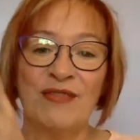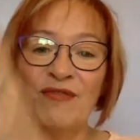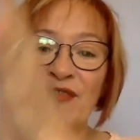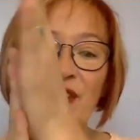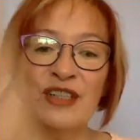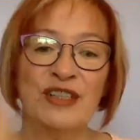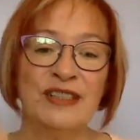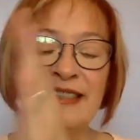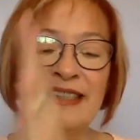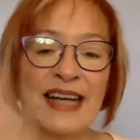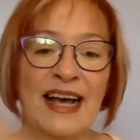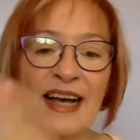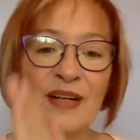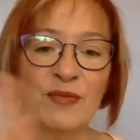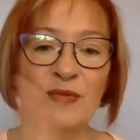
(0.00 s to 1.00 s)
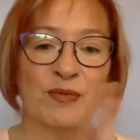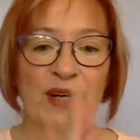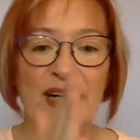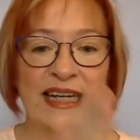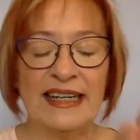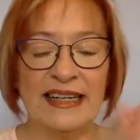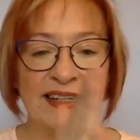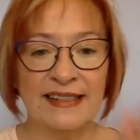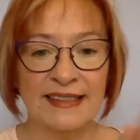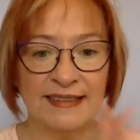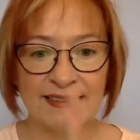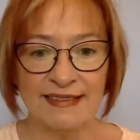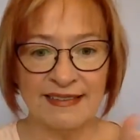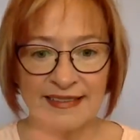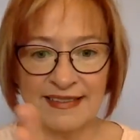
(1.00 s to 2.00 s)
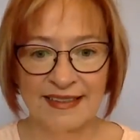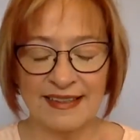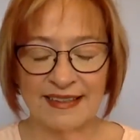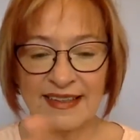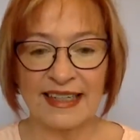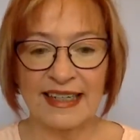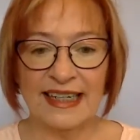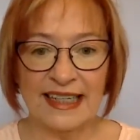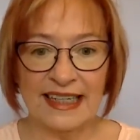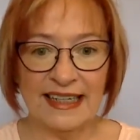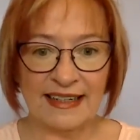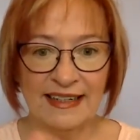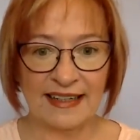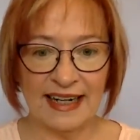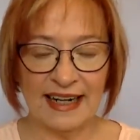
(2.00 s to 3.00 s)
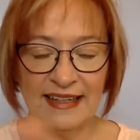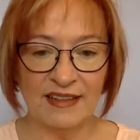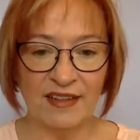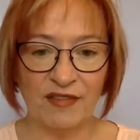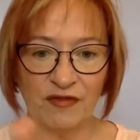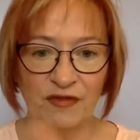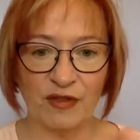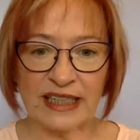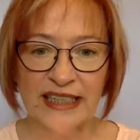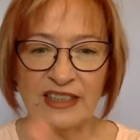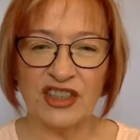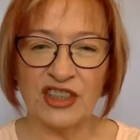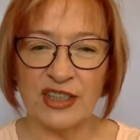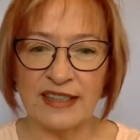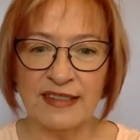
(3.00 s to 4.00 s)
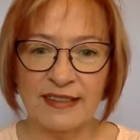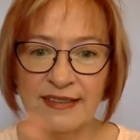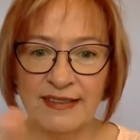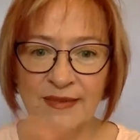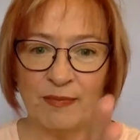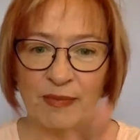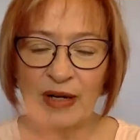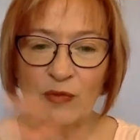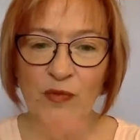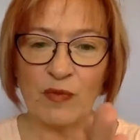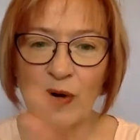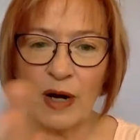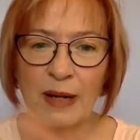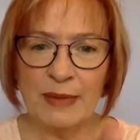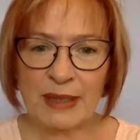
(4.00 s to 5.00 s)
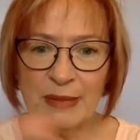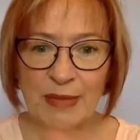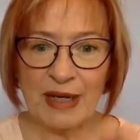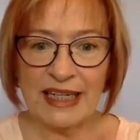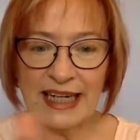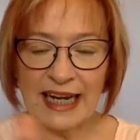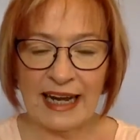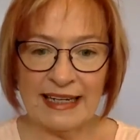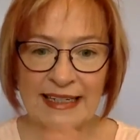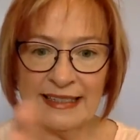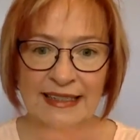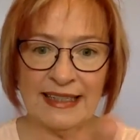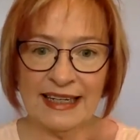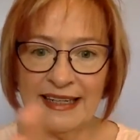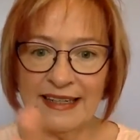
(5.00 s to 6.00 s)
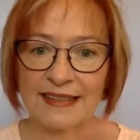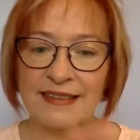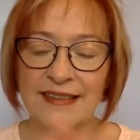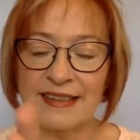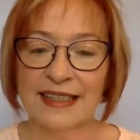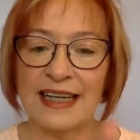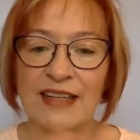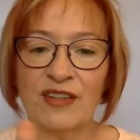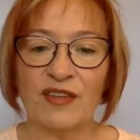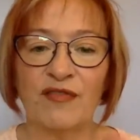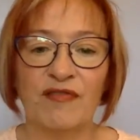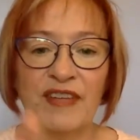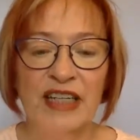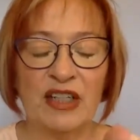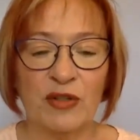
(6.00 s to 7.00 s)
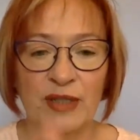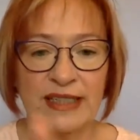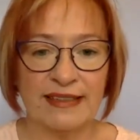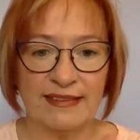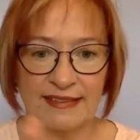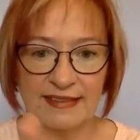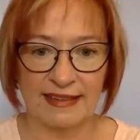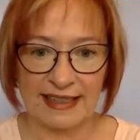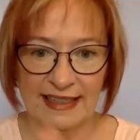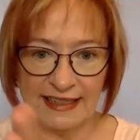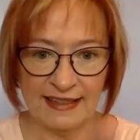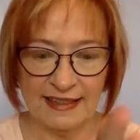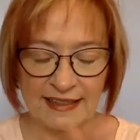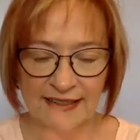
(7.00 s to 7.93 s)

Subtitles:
First, I raise the heat and the friction by rubbing my hands together vigorously.